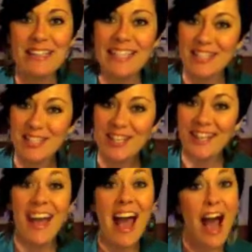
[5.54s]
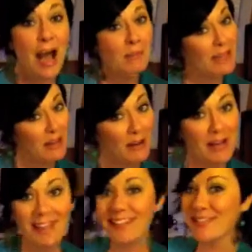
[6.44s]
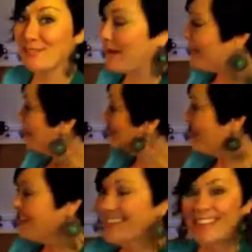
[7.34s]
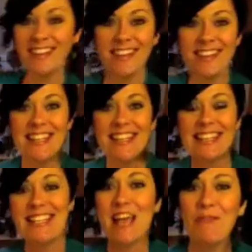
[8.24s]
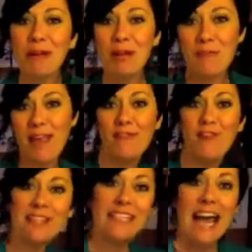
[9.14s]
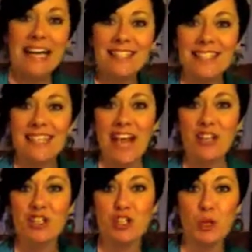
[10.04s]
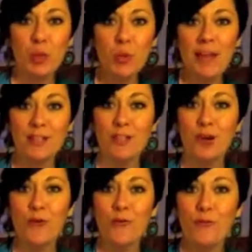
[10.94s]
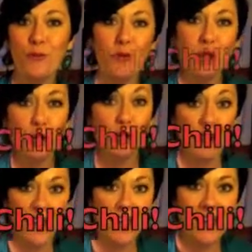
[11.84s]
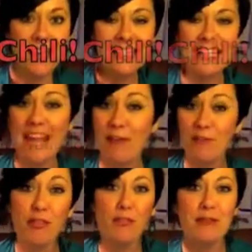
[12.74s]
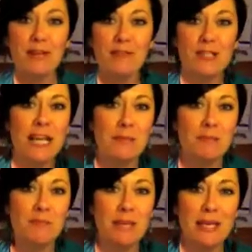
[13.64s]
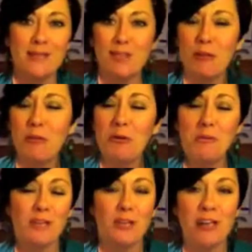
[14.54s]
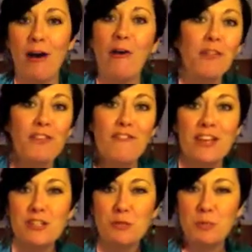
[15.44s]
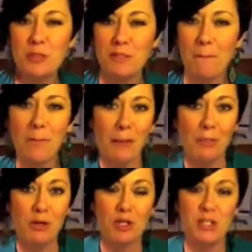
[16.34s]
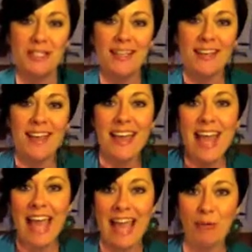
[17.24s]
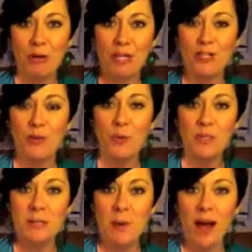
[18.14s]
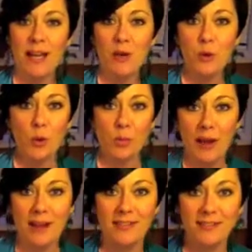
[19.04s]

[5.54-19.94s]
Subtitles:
Kitchen. I'm Carrie, this is my kitchen. Today we're going to make a fantastic cashew and tofu curry. It's going to have 3 different types of beans loaded with good healthy vegetables and peppers. And we're going to serve it with some honey cornbread.